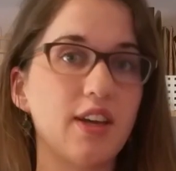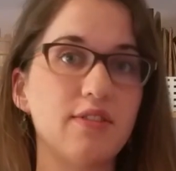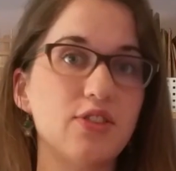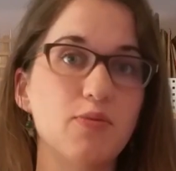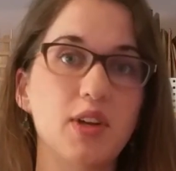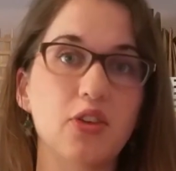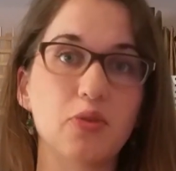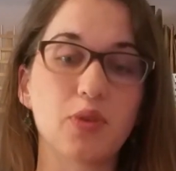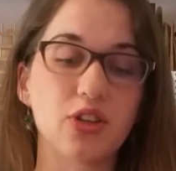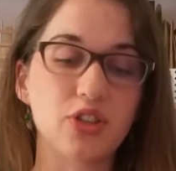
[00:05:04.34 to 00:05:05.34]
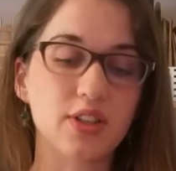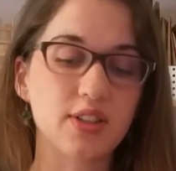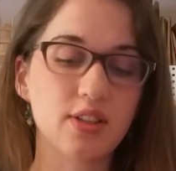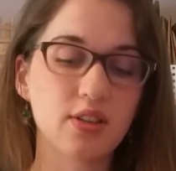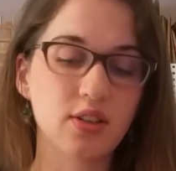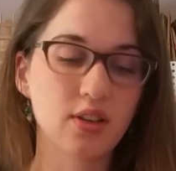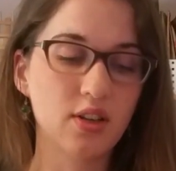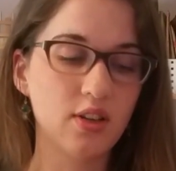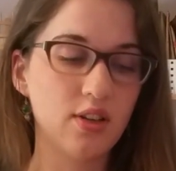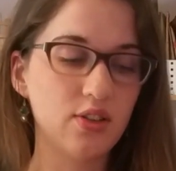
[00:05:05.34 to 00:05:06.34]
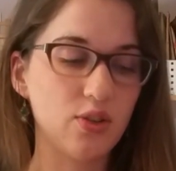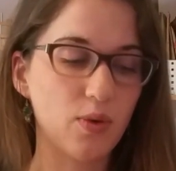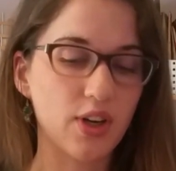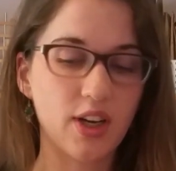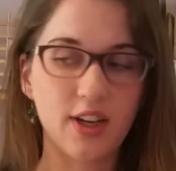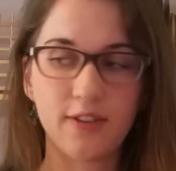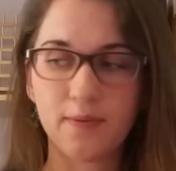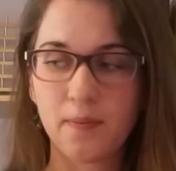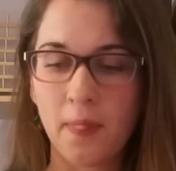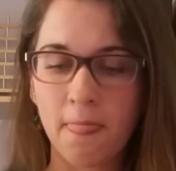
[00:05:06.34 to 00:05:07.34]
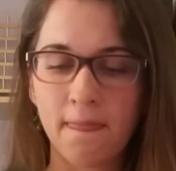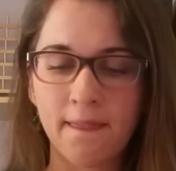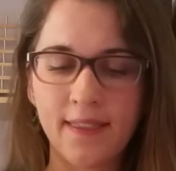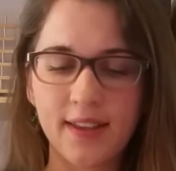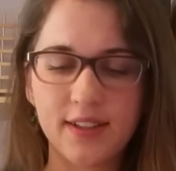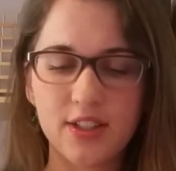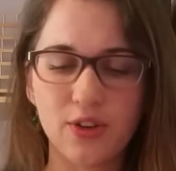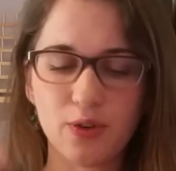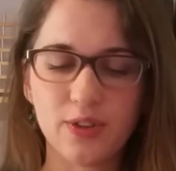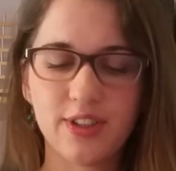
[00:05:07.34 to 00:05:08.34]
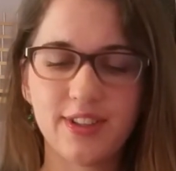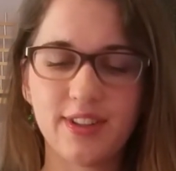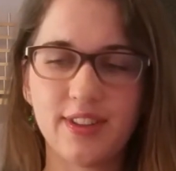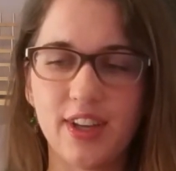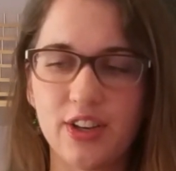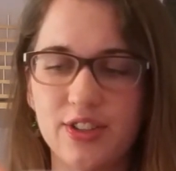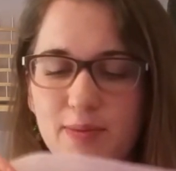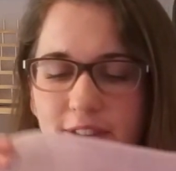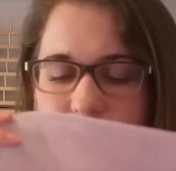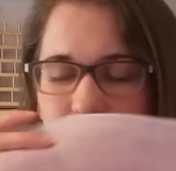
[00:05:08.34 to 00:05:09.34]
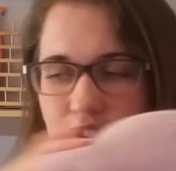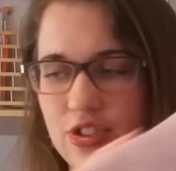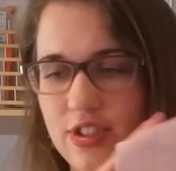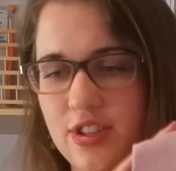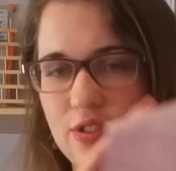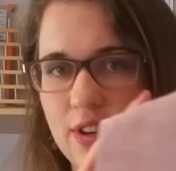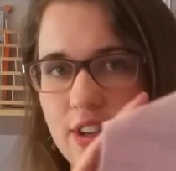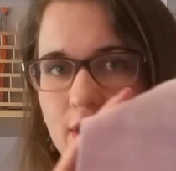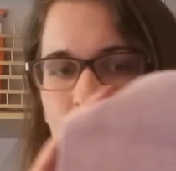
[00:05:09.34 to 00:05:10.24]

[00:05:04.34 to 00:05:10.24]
have so many other projects to work on. So there is my finish, Cinderella.